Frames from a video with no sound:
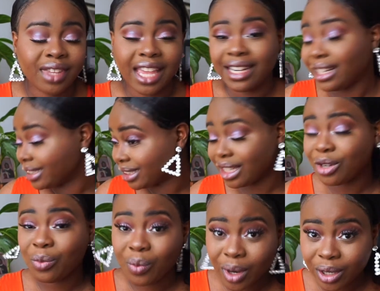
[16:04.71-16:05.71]
And that's gonna
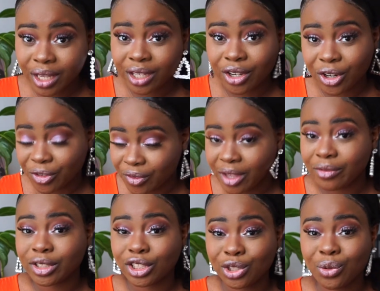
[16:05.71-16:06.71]
work in your
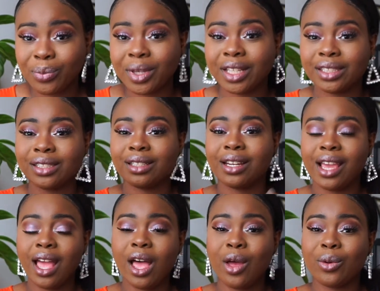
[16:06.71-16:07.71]
favor too, because
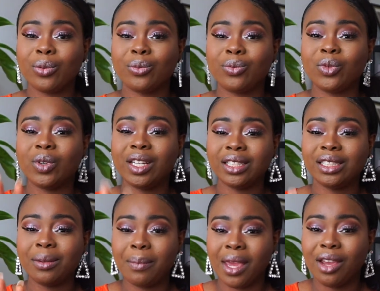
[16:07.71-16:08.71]
now you get
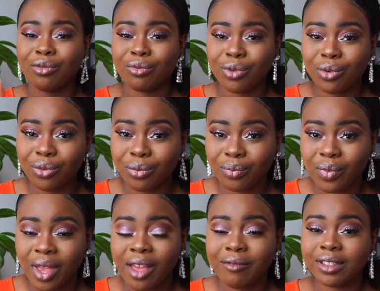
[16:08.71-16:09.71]
to make room
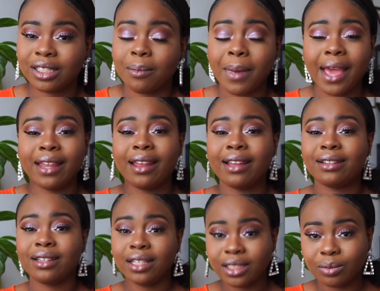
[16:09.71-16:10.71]
for somebody
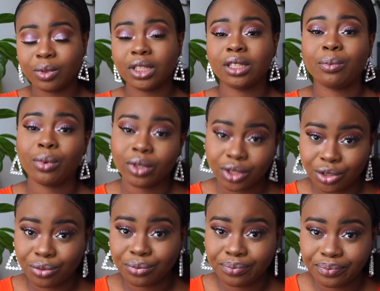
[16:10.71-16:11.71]
that does want to support
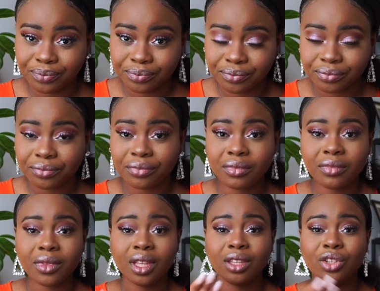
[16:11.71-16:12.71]
you.
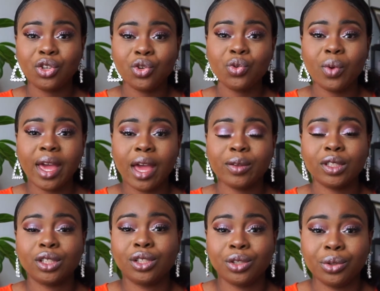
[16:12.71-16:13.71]
You have
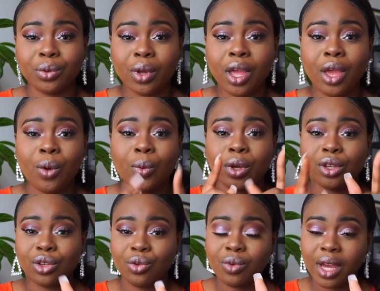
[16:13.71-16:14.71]
to do
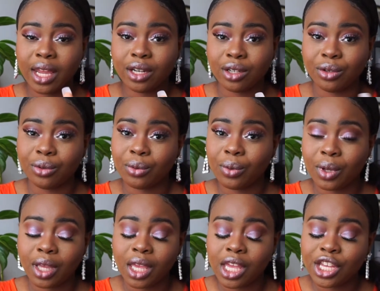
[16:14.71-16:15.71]
what you gotta do
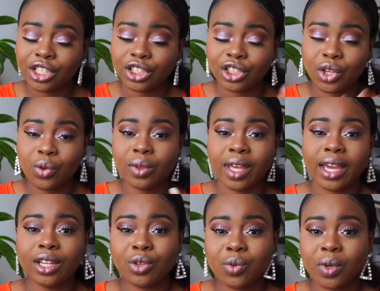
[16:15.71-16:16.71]
so
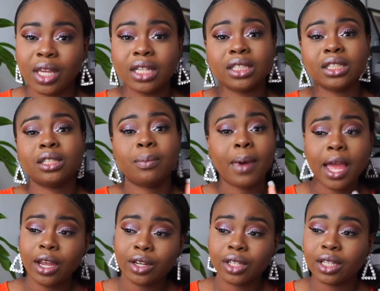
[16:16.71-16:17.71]
that you can
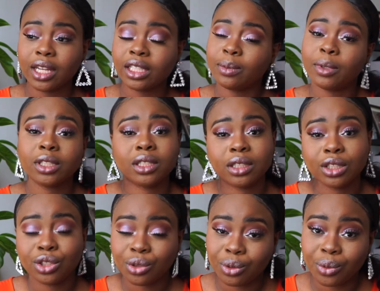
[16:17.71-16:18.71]
inspire the next person
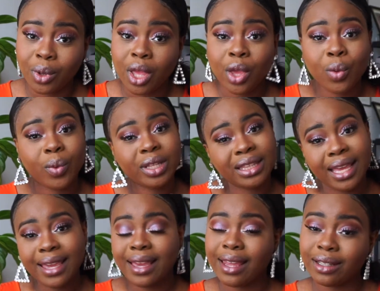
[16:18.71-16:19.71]
to do what
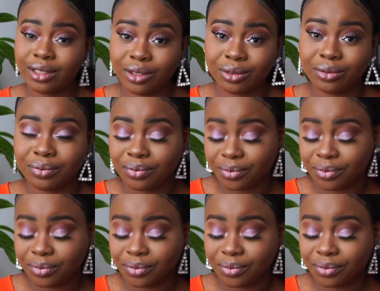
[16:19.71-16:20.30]
they gotta do.